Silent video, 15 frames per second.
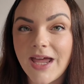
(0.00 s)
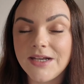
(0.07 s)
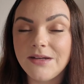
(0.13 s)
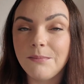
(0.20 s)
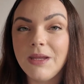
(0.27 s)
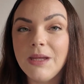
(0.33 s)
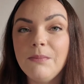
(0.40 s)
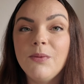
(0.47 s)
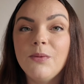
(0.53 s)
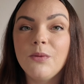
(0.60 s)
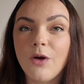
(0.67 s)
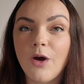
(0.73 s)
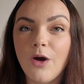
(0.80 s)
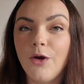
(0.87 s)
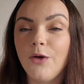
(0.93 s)
and people
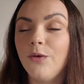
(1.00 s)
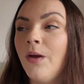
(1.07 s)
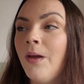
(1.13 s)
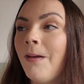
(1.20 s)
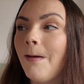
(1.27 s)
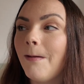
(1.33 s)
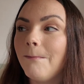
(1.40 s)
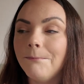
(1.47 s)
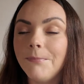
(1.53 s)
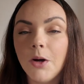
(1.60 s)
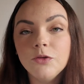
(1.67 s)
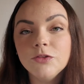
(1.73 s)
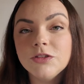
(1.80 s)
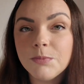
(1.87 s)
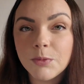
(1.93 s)
go
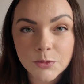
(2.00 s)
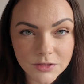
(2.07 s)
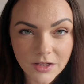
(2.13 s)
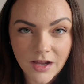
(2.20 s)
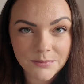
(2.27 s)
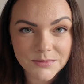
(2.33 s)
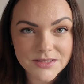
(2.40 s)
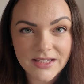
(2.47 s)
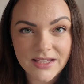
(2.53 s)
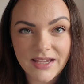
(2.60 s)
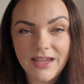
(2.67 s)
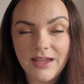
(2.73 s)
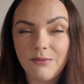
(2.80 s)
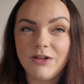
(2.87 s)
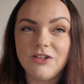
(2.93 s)
multiple times a
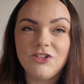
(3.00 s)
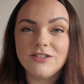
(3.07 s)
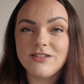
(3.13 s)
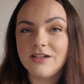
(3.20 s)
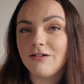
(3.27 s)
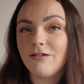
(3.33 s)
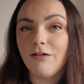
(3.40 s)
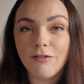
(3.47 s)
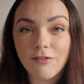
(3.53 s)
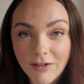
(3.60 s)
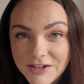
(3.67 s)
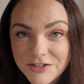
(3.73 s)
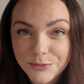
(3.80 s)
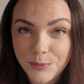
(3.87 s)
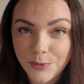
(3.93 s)
year, which is
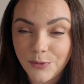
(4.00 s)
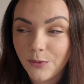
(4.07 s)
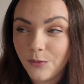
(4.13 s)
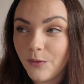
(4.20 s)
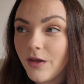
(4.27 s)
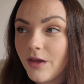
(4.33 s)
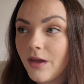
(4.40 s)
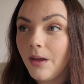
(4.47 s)
incredible.